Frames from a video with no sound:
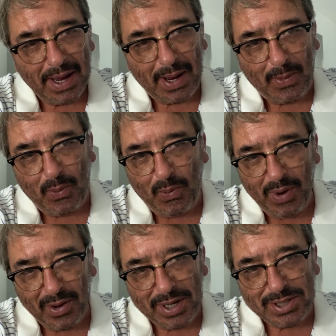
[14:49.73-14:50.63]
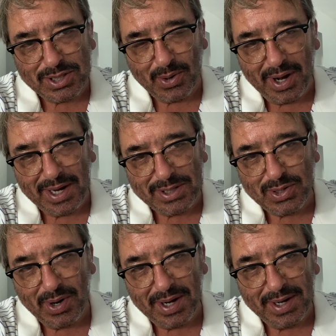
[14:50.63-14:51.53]
Really
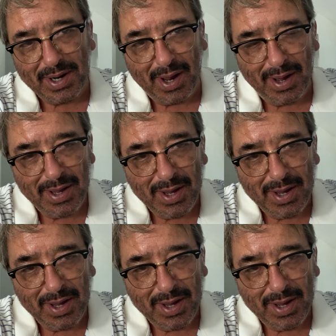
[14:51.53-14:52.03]
enjoyed it.